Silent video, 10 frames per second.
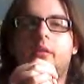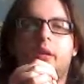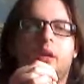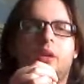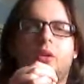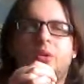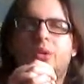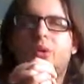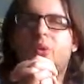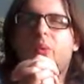You
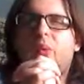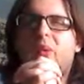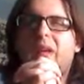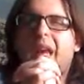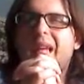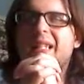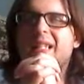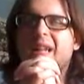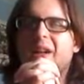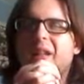don't
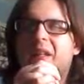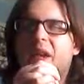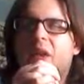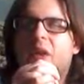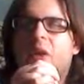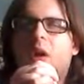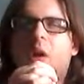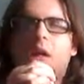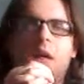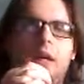necessarily know
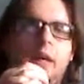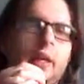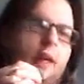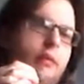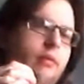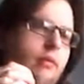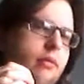if